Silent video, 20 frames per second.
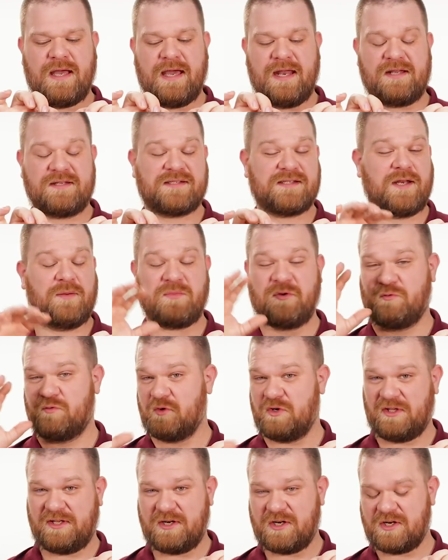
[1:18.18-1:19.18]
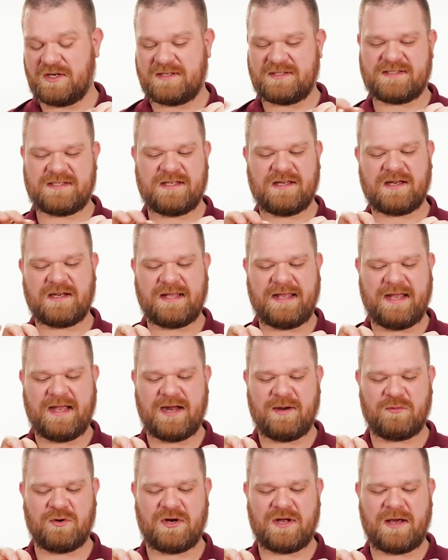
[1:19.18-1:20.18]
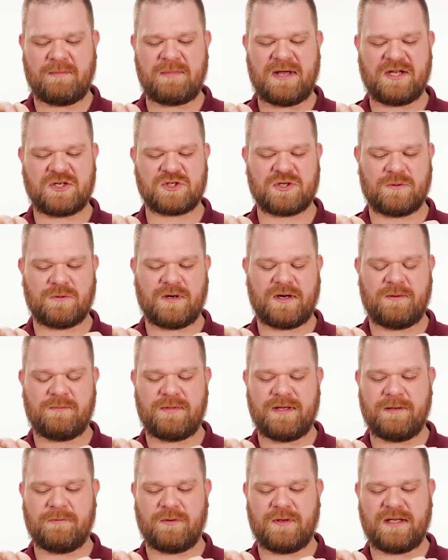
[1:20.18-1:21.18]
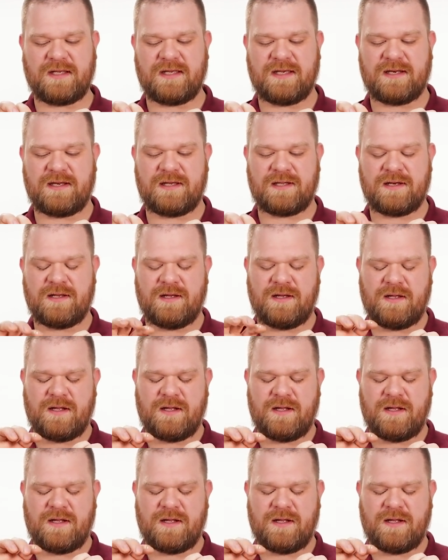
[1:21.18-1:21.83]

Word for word: And this is gonna be really hard to see on camera. I'm not sure we're gonna be able to get it,